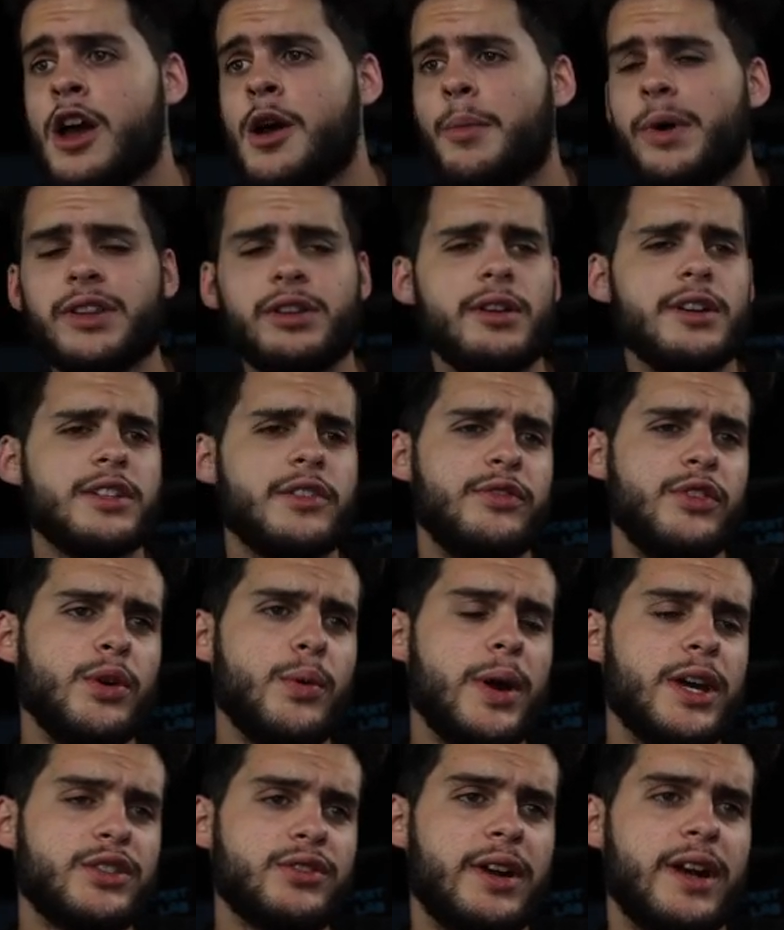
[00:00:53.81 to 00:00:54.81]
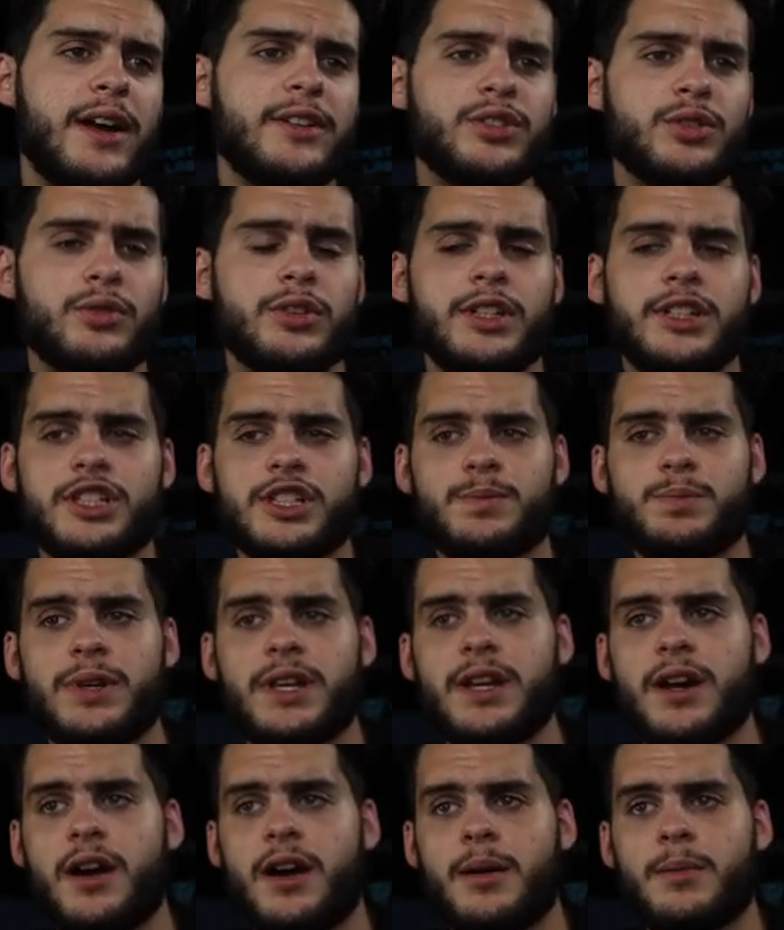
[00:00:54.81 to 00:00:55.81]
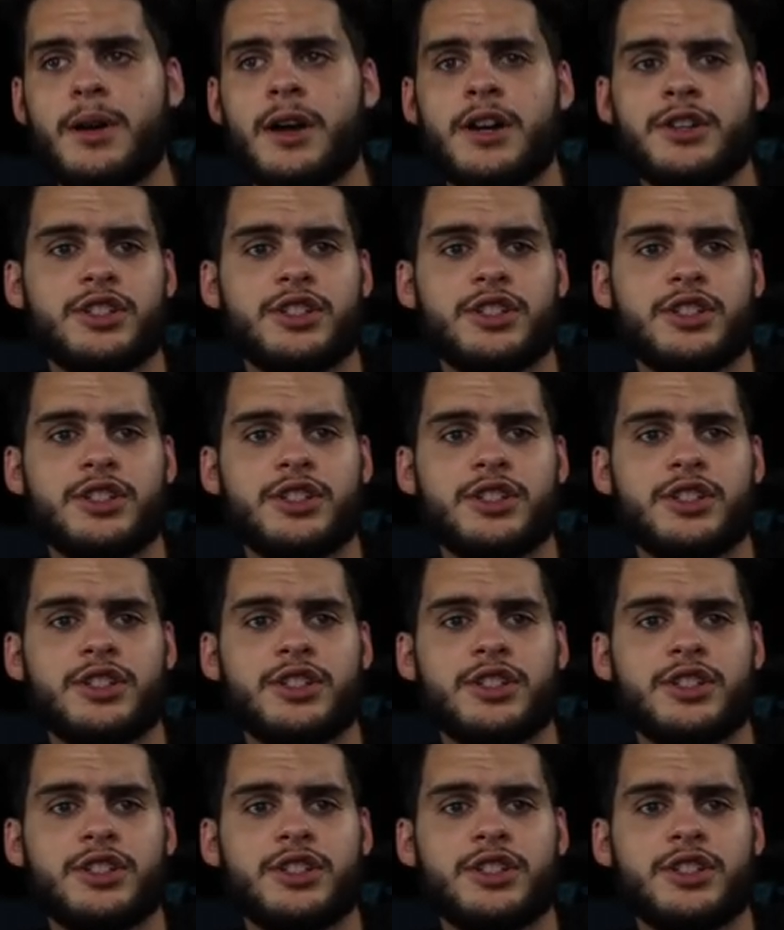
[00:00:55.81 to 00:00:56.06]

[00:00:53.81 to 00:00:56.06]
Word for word: But there's a few ways right now to really just be uh,